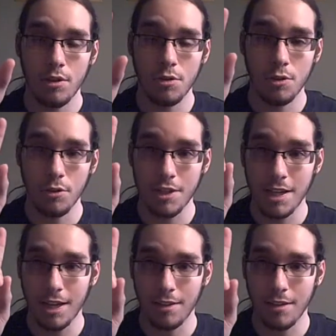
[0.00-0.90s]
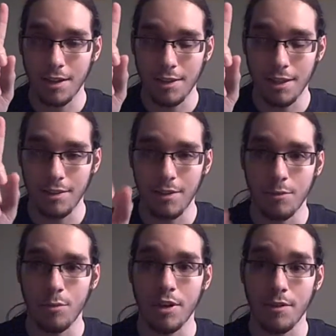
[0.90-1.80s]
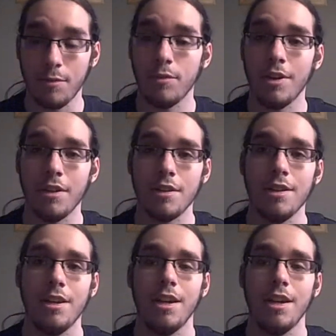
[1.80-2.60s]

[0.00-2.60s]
you can only attack, I think, the one in front,